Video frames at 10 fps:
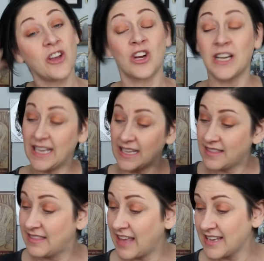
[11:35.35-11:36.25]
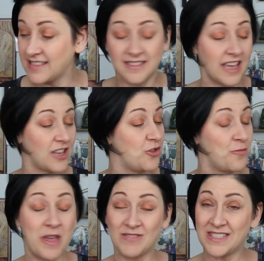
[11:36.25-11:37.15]
You're gonna get things that you
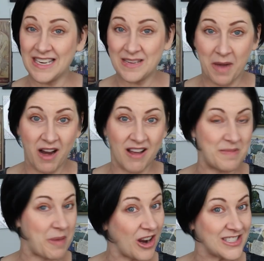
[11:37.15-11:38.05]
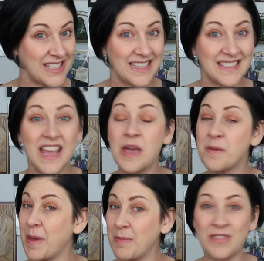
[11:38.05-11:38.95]
may have seen in my unboxings,
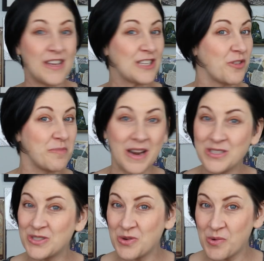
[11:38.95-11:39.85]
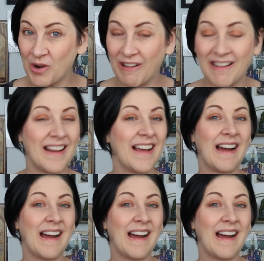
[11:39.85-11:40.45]
maybe things from my store.